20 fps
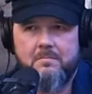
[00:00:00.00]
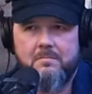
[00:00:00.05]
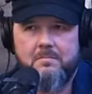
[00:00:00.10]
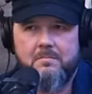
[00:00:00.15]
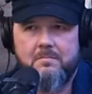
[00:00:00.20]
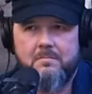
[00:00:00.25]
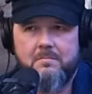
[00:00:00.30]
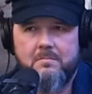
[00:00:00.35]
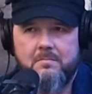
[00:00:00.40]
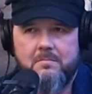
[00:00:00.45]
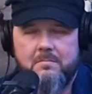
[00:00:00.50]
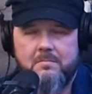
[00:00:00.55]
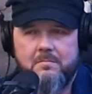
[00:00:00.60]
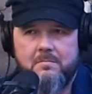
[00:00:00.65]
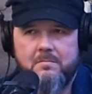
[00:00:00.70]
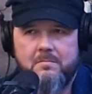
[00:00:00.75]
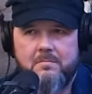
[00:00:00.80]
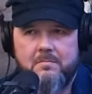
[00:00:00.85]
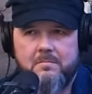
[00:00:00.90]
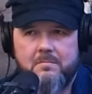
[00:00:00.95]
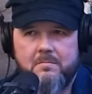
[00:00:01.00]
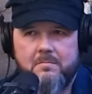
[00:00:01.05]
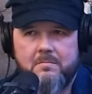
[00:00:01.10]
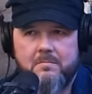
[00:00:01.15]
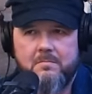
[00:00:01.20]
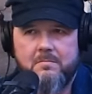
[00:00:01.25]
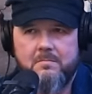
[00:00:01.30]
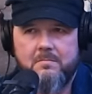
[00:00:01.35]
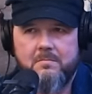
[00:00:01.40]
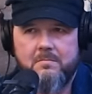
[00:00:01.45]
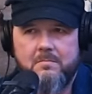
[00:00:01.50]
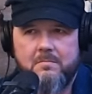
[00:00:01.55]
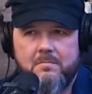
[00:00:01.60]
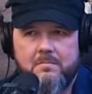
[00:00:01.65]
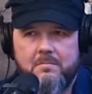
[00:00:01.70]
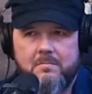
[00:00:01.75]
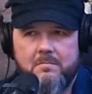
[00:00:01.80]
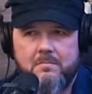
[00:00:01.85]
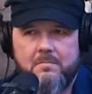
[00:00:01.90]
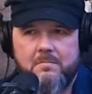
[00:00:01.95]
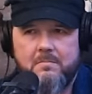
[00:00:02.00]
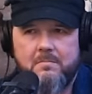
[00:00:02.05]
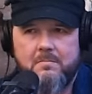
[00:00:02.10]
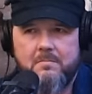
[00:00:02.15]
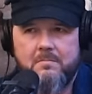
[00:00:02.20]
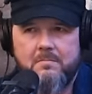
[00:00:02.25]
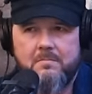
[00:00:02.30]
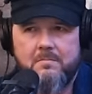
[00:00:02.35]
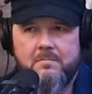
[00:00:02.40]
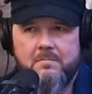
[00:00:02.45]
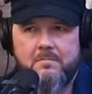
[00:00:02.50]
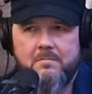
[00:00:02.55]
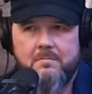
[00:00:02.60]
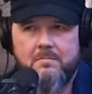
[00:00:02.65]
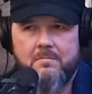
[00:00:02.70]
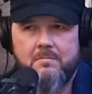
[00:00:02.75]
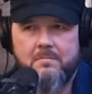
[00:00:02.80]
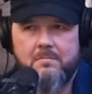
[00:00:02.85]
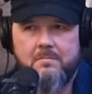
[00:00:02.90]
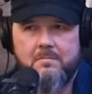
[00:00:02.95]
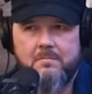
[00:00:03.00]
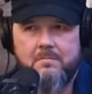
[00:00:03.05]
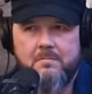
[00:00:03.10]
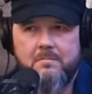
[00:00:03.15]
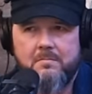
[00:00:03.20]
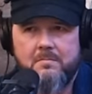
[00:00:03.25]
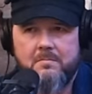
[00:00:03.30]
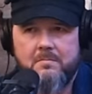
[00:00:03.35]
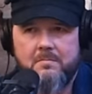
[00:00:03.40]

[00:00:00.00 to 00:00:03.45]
[no speech]